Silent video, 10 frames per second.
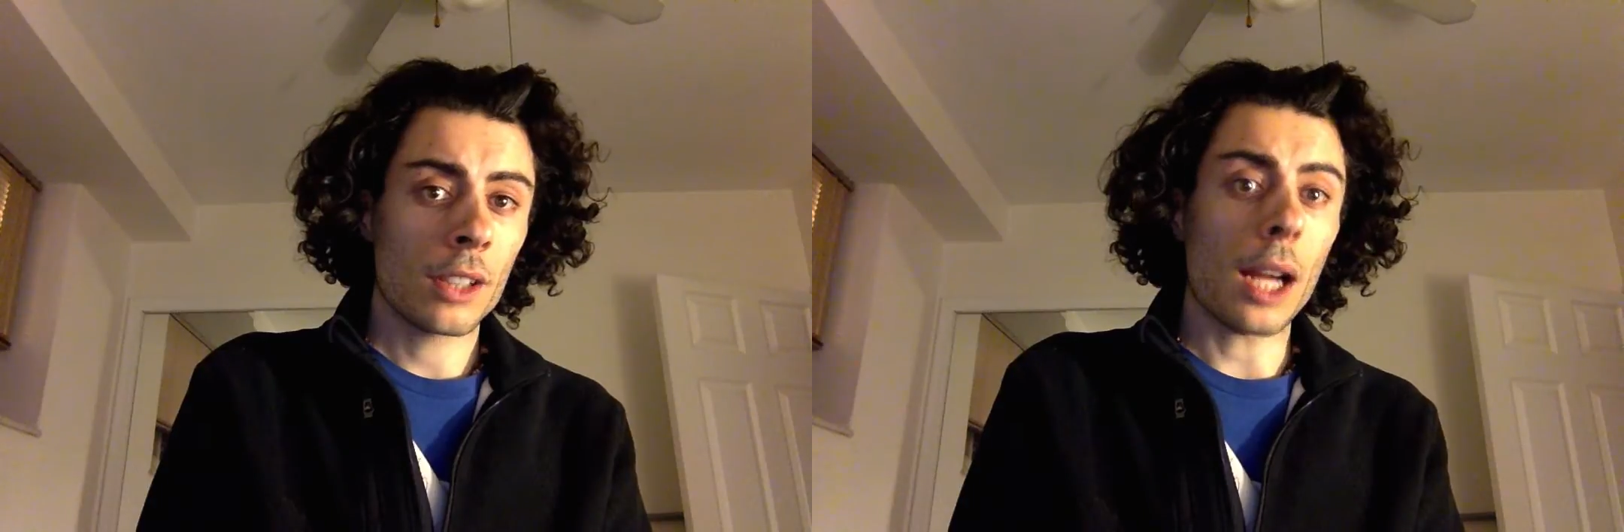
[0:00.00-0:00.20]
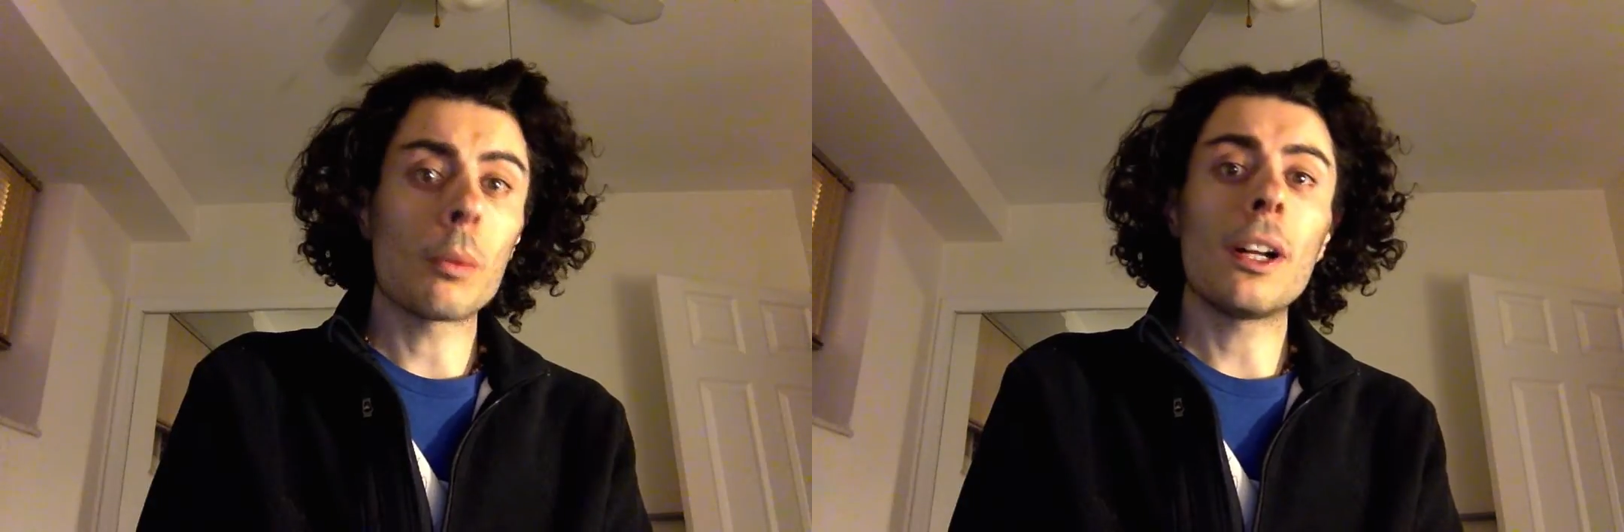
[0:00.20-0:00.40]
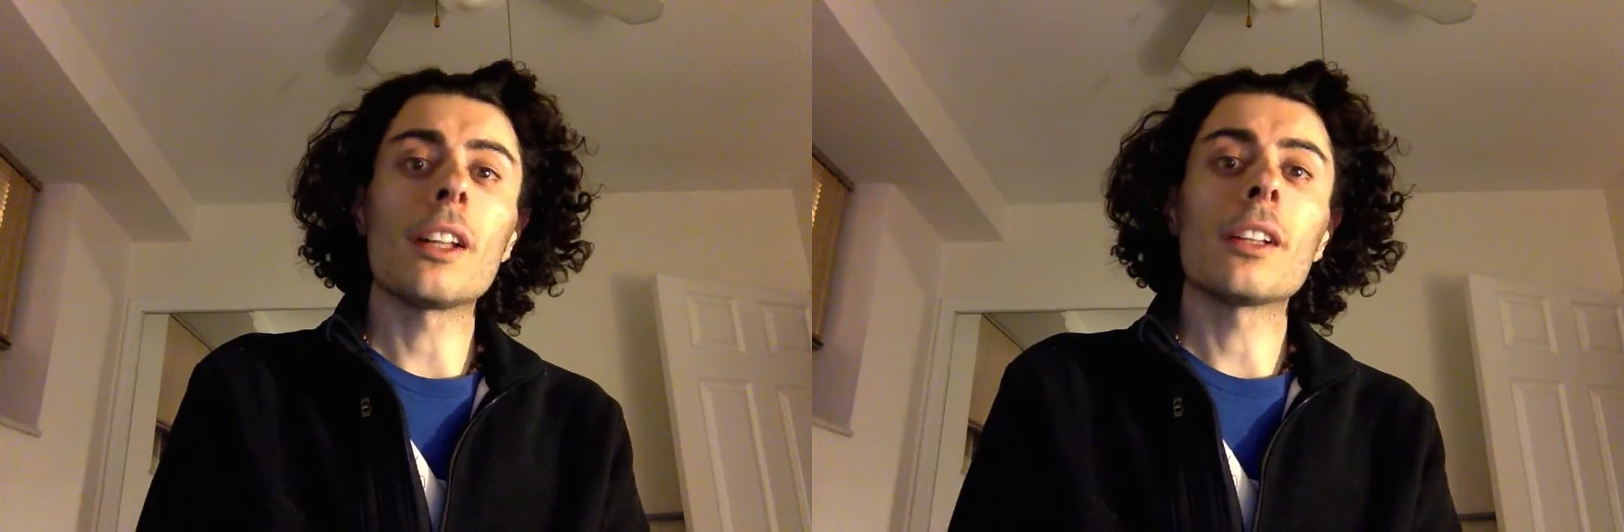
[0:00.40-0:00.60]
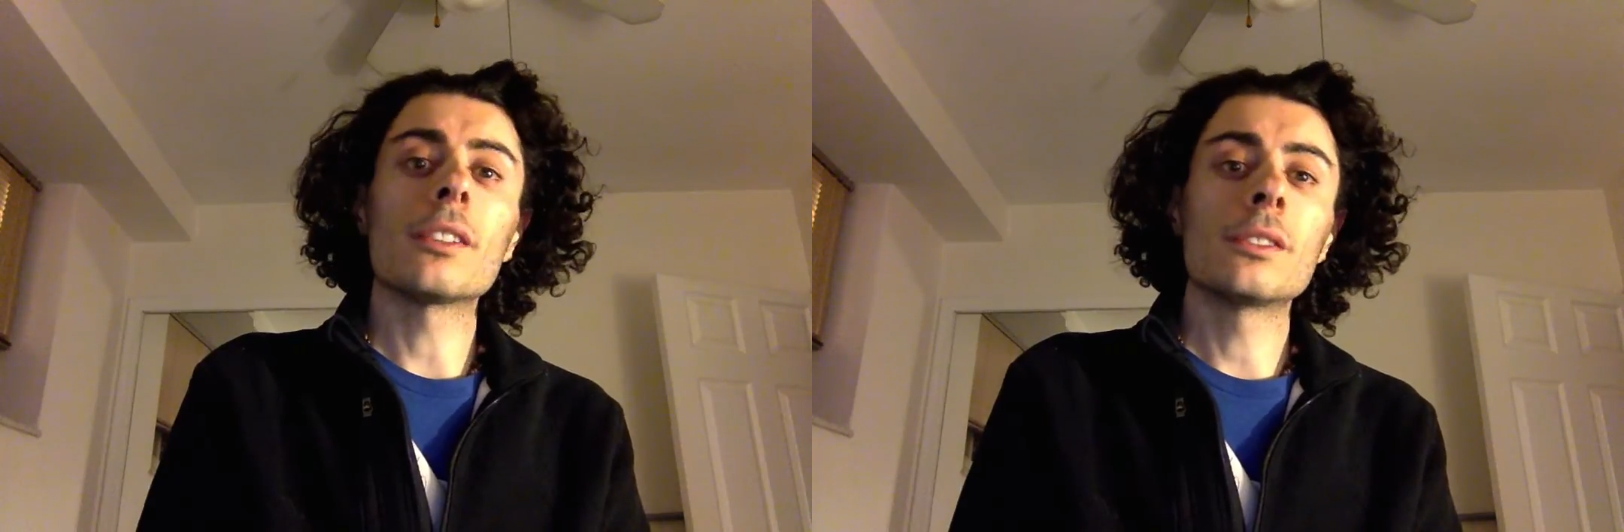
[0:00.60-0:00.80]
I will.